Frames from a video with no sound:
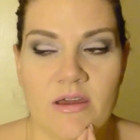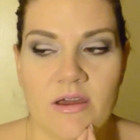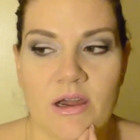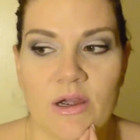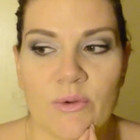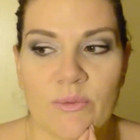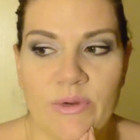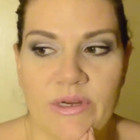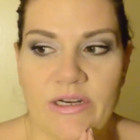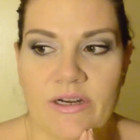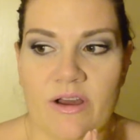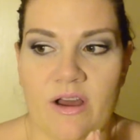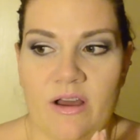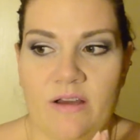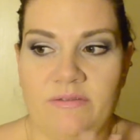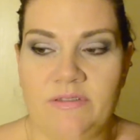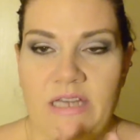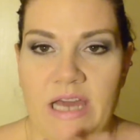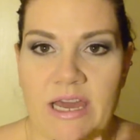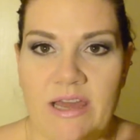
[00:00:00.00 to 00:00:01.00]
arena
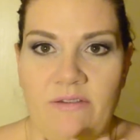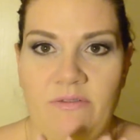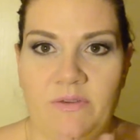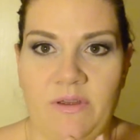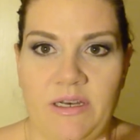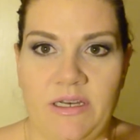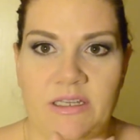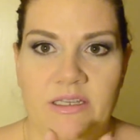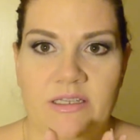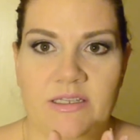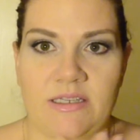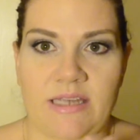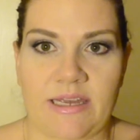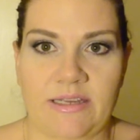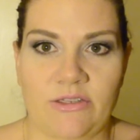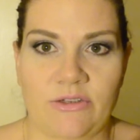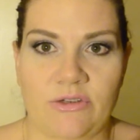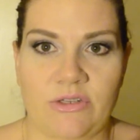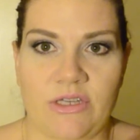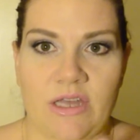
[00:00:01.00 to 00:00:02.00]
of diet, fitness,
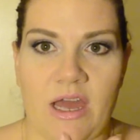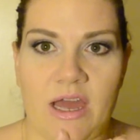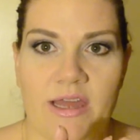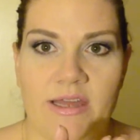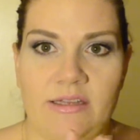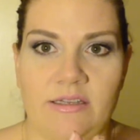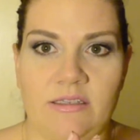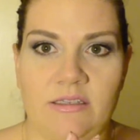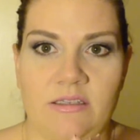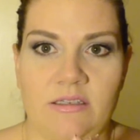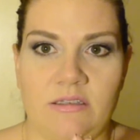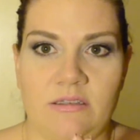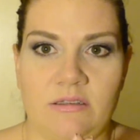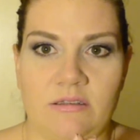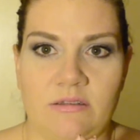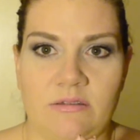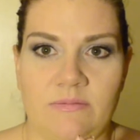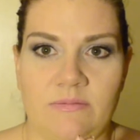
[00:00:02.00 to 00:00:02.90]
exercise,